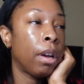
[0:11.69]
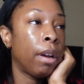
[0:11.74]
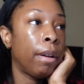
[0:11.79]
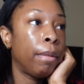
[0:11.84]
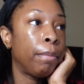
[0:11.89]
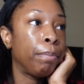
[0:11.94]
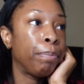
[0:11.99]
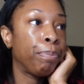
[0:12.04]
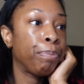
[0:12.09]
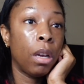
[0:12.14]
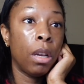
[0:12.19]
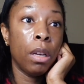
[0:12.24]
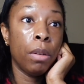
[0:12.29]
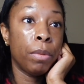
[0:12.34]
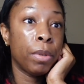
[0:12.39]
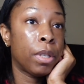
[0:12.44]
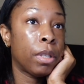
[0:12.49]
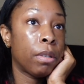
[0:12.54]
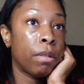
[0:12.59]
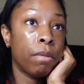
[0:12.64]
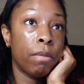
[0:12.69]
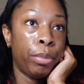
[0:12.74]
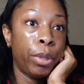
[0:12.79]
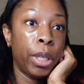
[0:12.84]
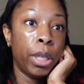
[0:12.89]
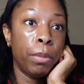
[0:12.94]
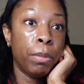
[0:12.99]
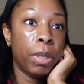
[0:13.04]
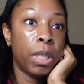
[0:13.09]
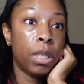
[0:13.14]
Um, it was
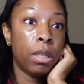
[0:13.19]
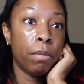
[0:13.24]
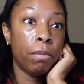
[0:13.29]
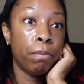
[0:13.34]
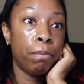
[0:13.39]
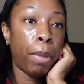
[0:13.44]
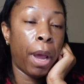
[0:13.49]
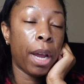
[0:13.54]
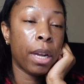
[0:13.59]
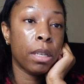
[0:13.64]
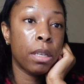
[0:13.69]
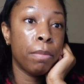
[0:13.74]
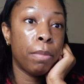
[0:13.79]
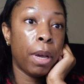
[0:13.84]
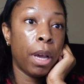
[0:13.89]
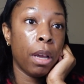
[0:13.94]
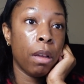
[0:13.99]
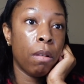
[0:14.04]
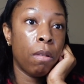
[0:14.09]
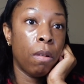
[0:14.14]
pretty much back-to-back